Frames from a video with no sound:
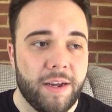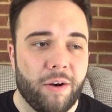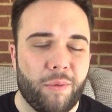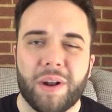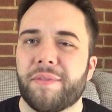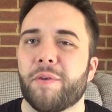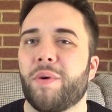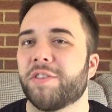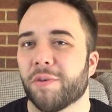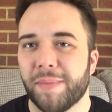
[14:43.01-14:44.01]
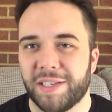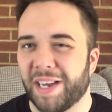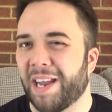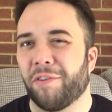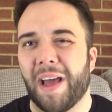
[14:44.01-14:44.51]
whatever ones are
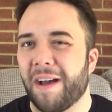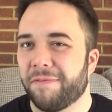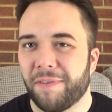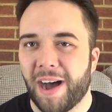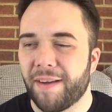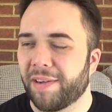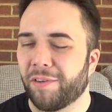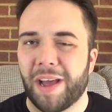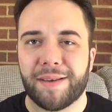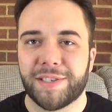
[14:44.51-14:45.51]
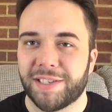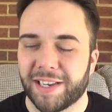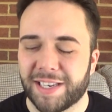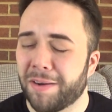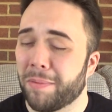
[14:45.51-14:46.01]
missing. I don't have 5, I don't have
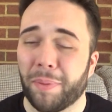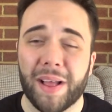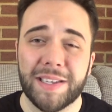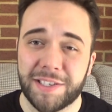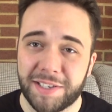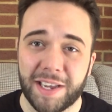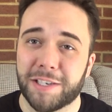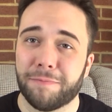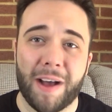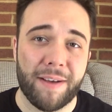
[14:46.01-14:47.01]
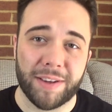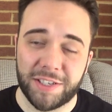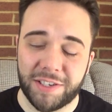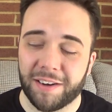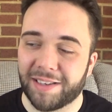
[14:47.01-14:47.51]
6, I've never played 6, 5 I
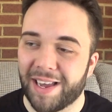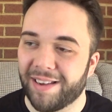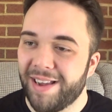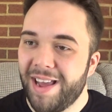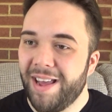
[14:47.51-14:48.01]
sucked at.